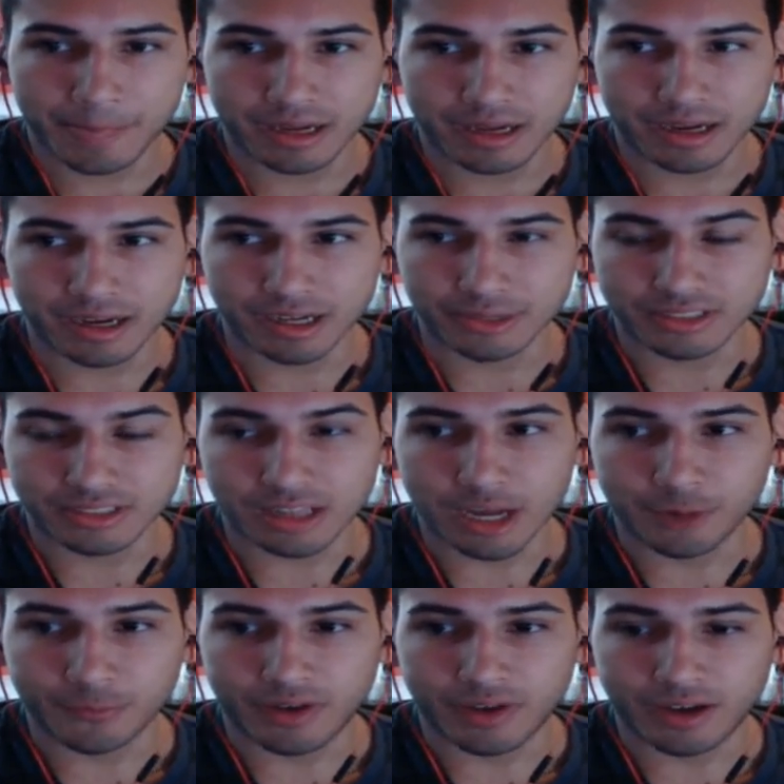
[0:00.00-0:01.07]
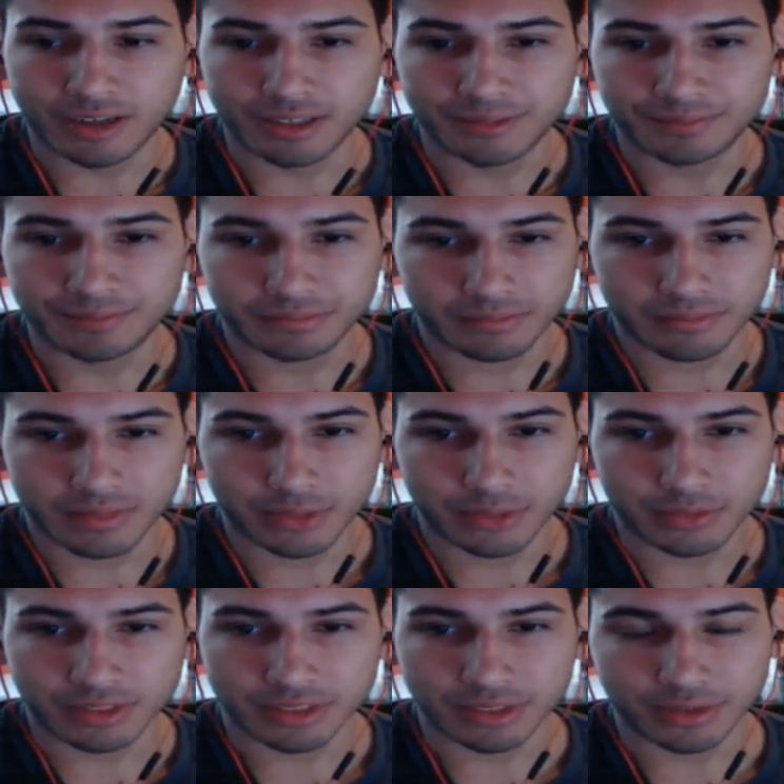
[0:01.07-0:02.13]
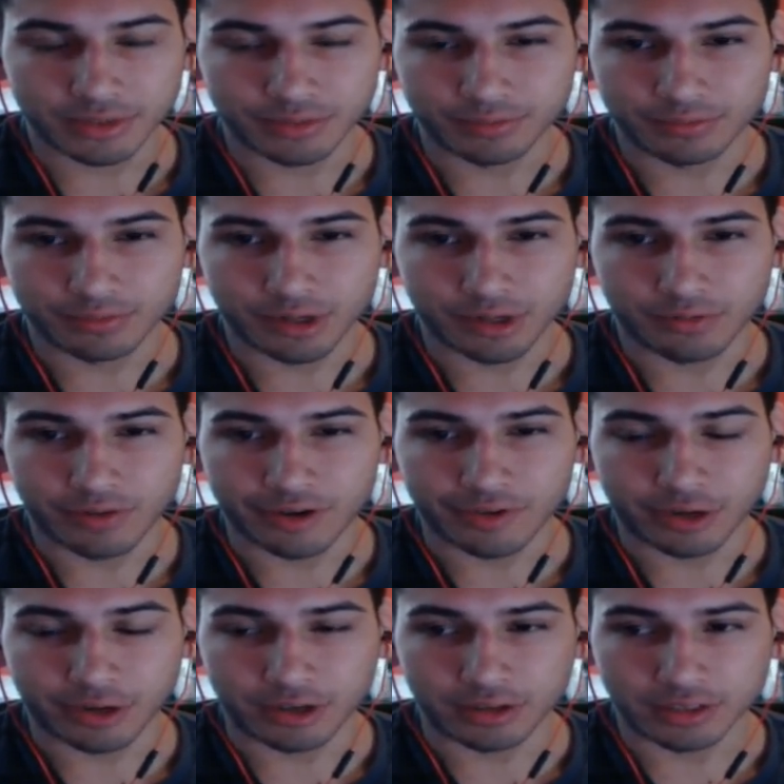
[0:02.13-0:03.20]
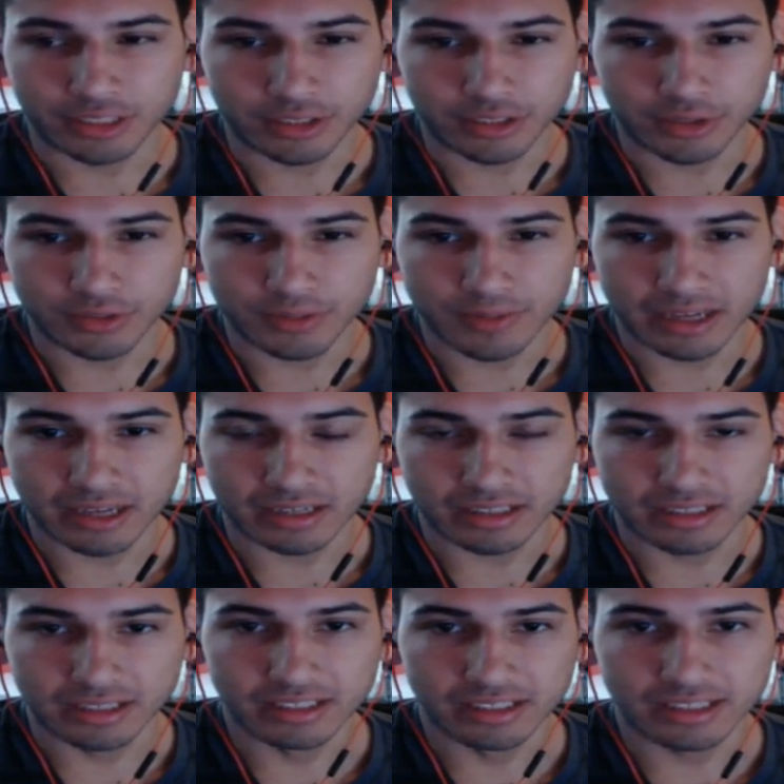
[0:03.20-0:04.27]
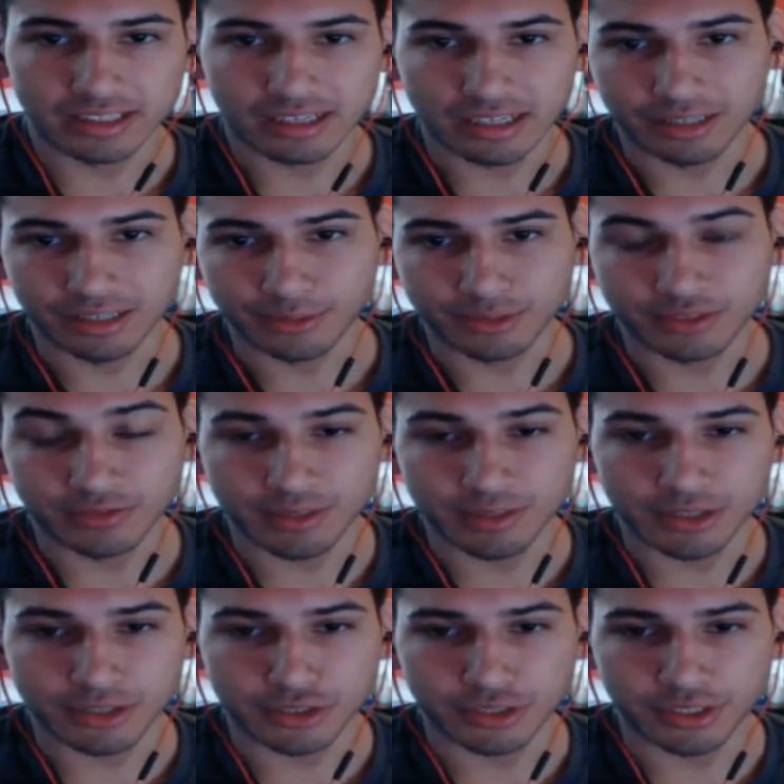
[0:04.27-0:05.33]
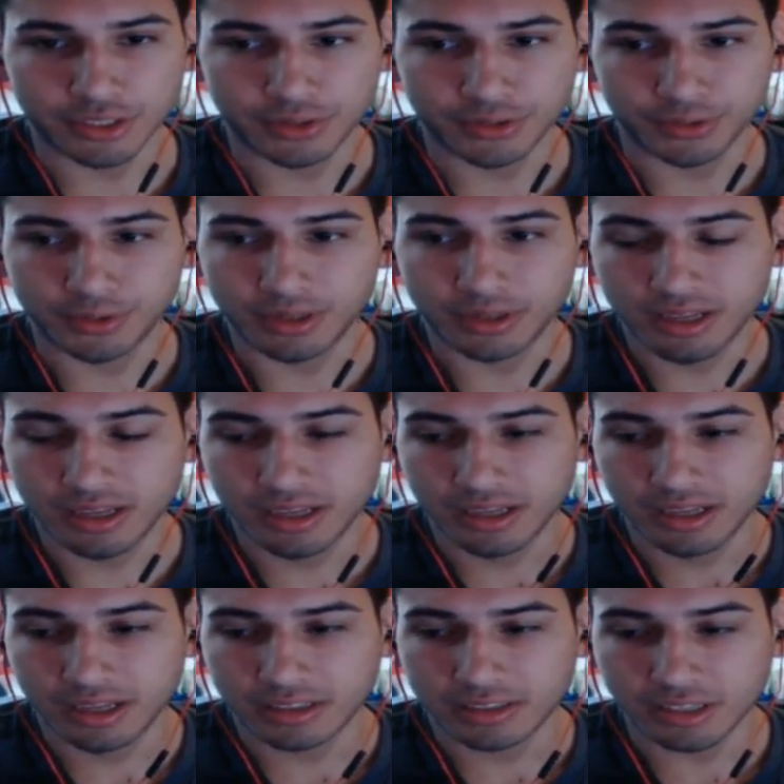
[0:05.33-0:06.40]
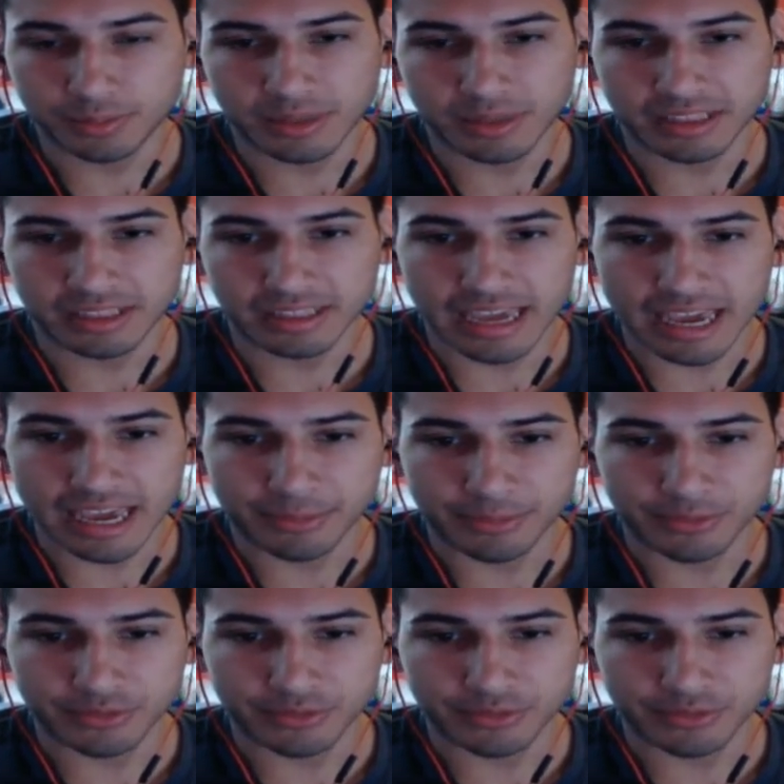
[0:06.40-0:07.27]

It was a lot of fun. It was still in very early closed beta. There wasn't really much to do, so I was playing the game.